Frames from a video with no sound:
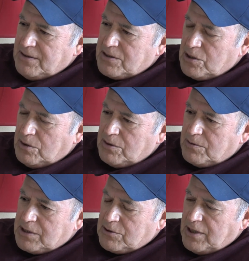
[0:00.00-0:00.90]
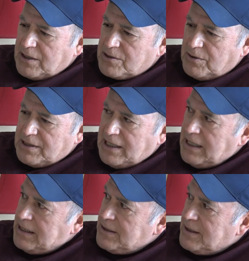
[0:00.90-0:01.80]
So there was a drugstore
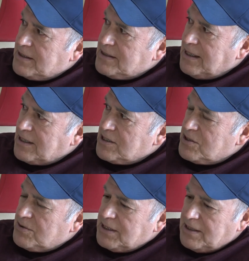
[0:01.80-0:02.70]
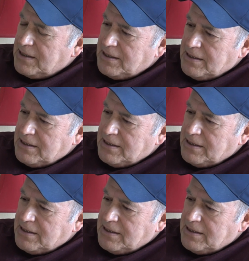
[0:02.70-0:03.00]
down there on 2nd Street